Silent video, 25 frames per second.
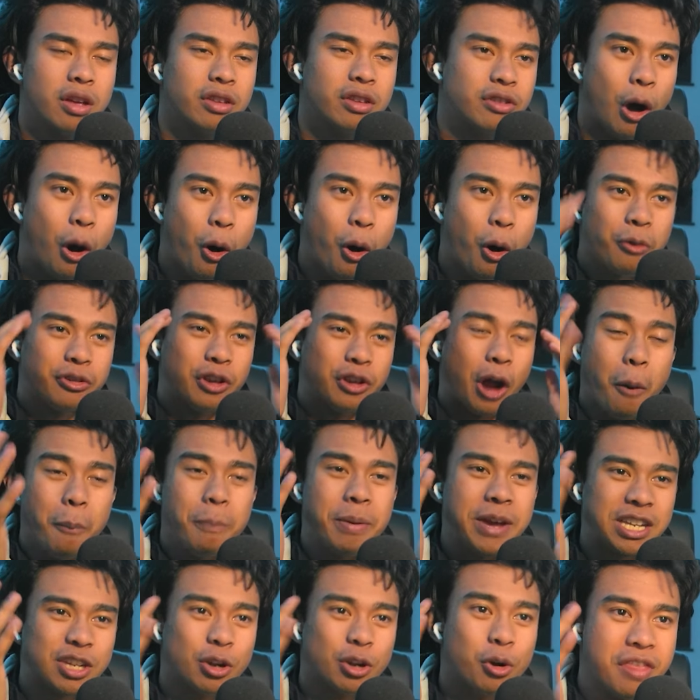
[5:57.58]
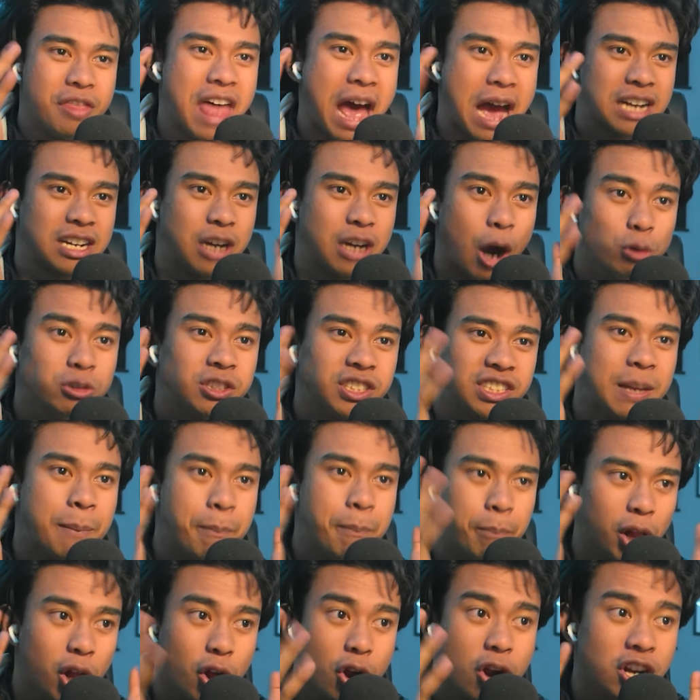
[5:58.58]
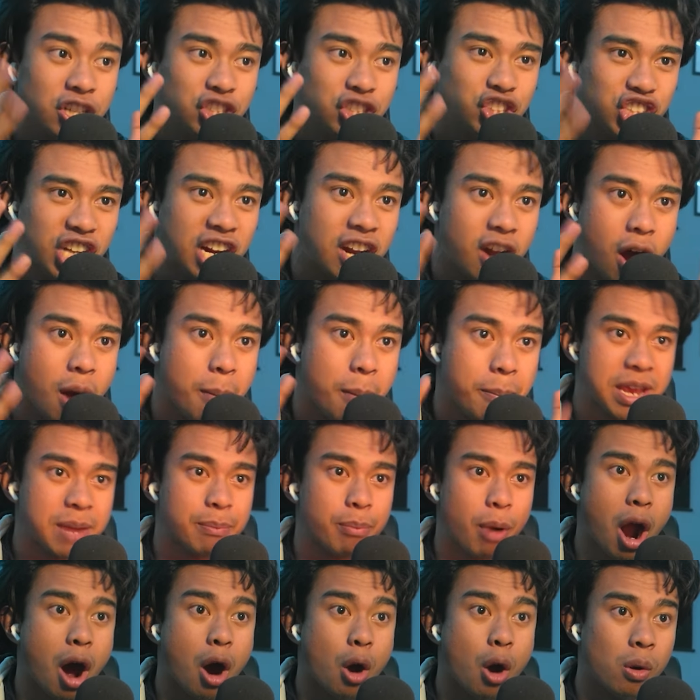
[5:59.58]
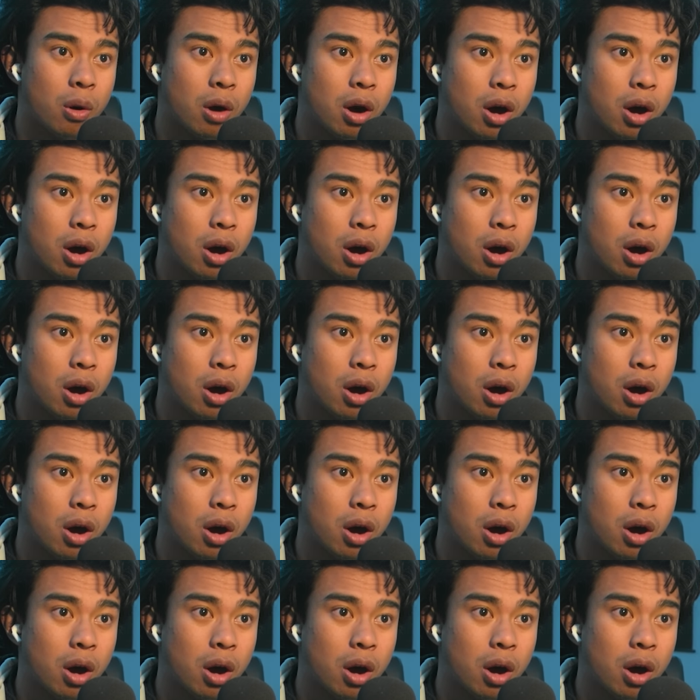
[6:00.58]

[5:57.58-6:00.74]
Don't be doing that ghost and blurring shit on me, bro.